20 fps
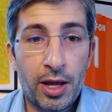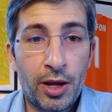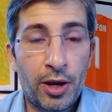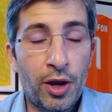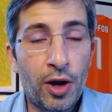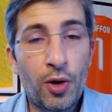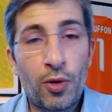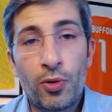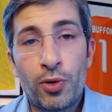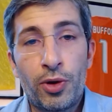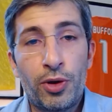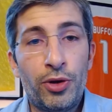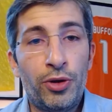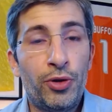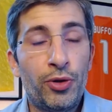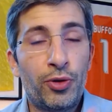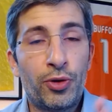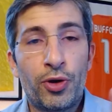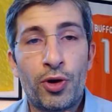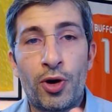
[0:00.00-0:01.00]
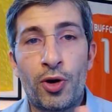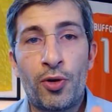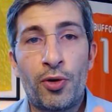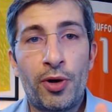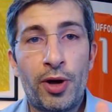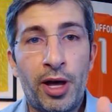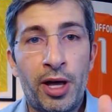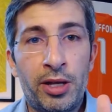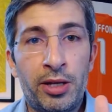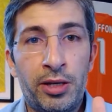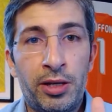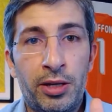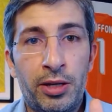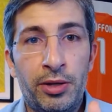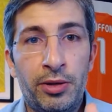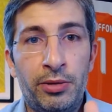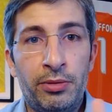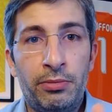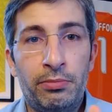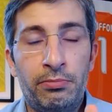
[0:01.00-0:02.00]
No, you go and
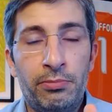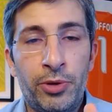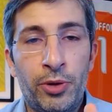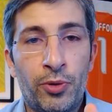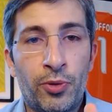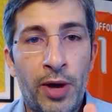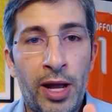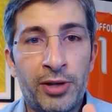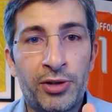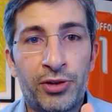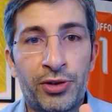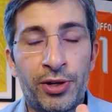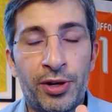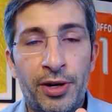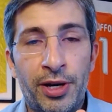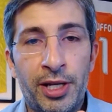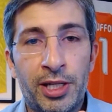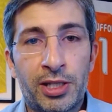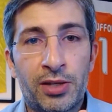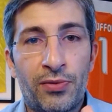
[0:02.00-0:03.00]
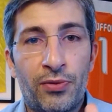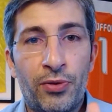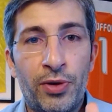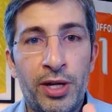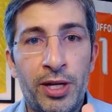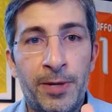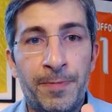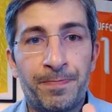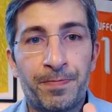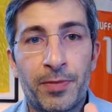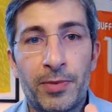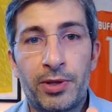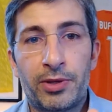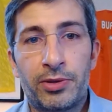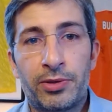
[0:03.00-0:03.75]
you register. It's free.